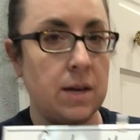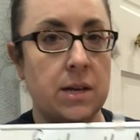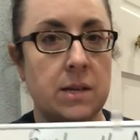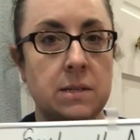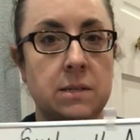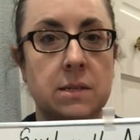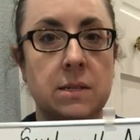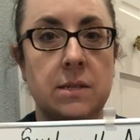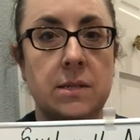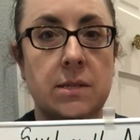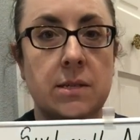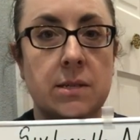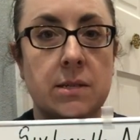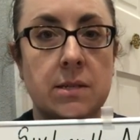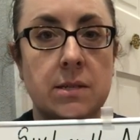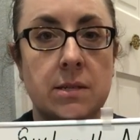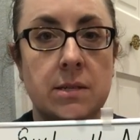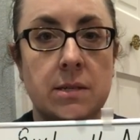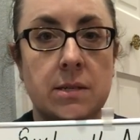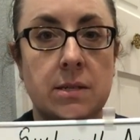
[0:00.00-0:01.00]
Since this
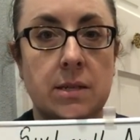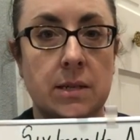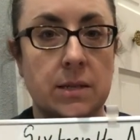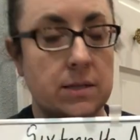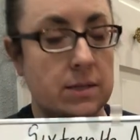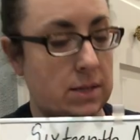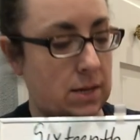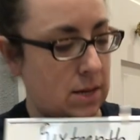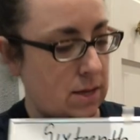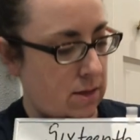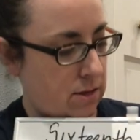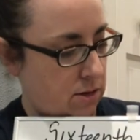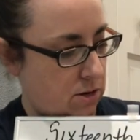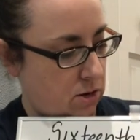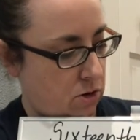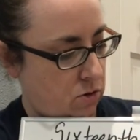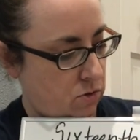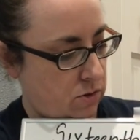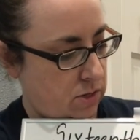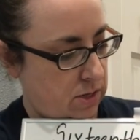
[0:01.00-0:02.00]
is a 16th
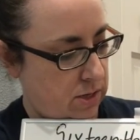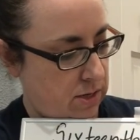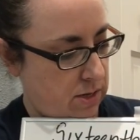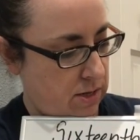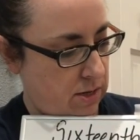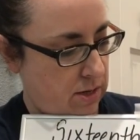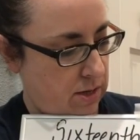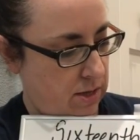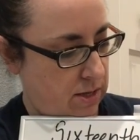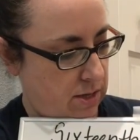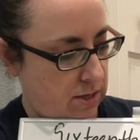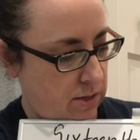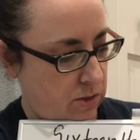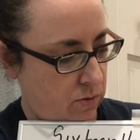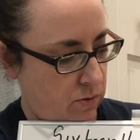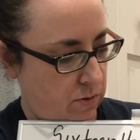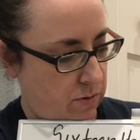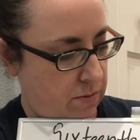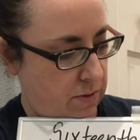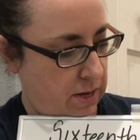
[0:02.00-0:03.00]
note, this
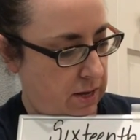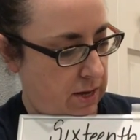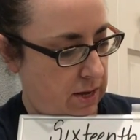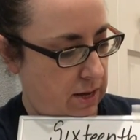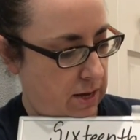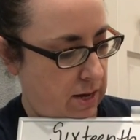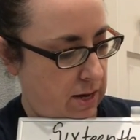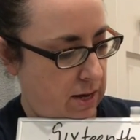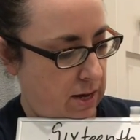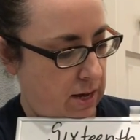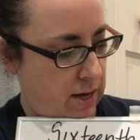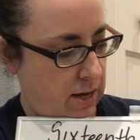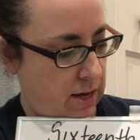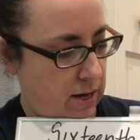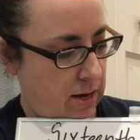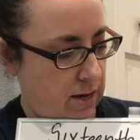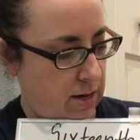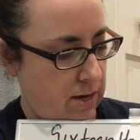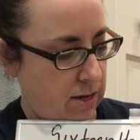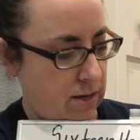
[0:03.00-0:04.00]
would be
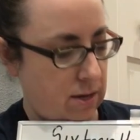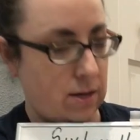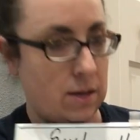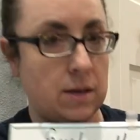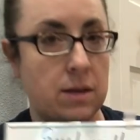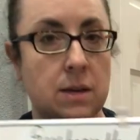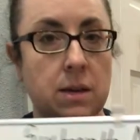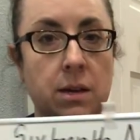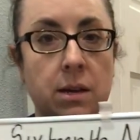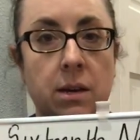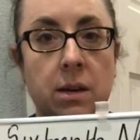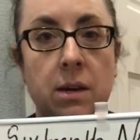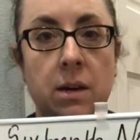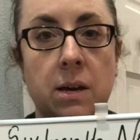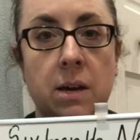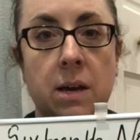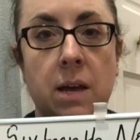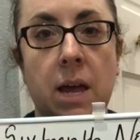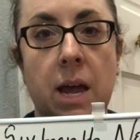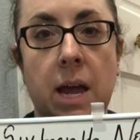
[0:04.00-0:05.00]
E,
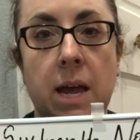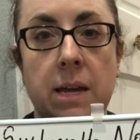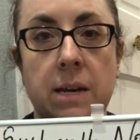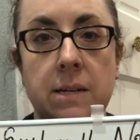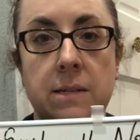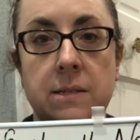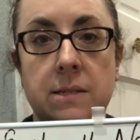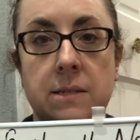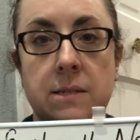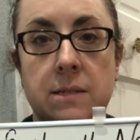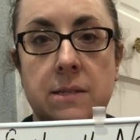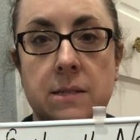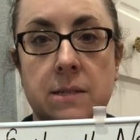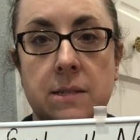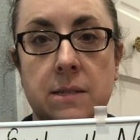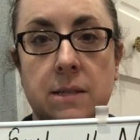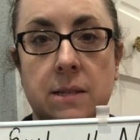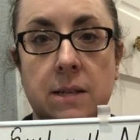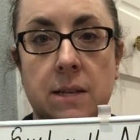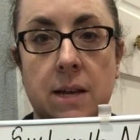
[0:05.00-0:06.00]
and it's
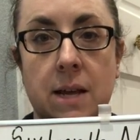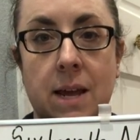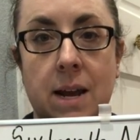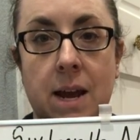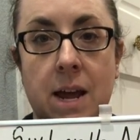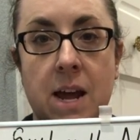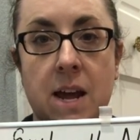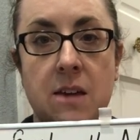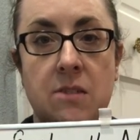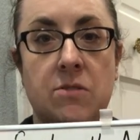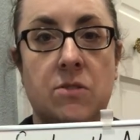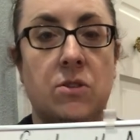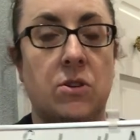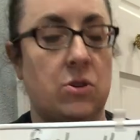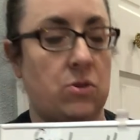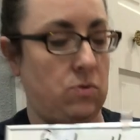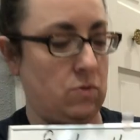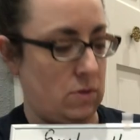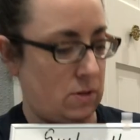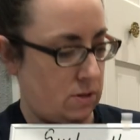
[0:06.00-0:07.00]
an 8th
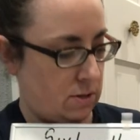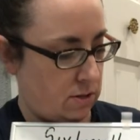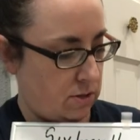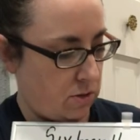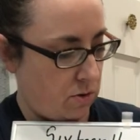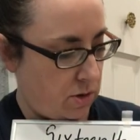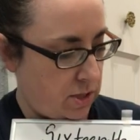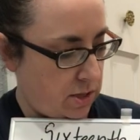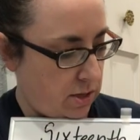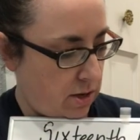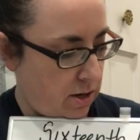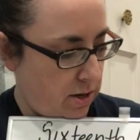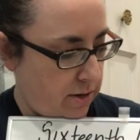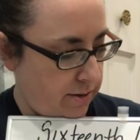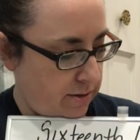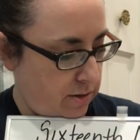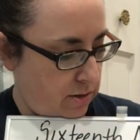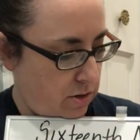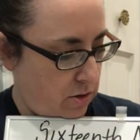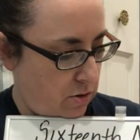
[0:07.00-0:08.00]
note, so it's
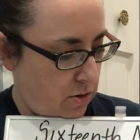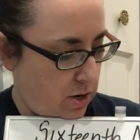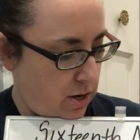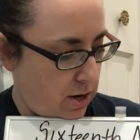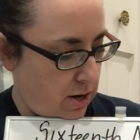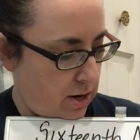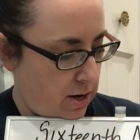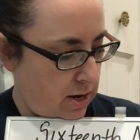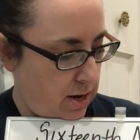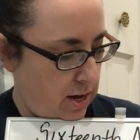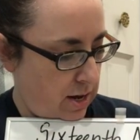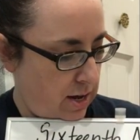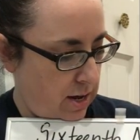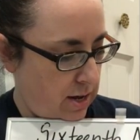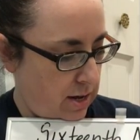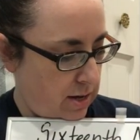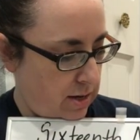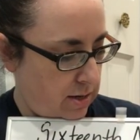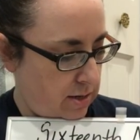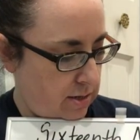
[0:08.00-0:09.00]
also our
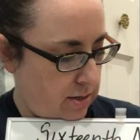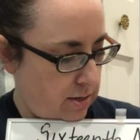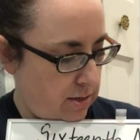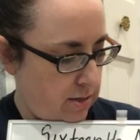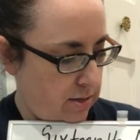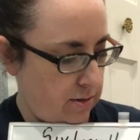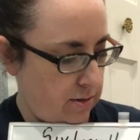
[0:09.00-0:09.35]
and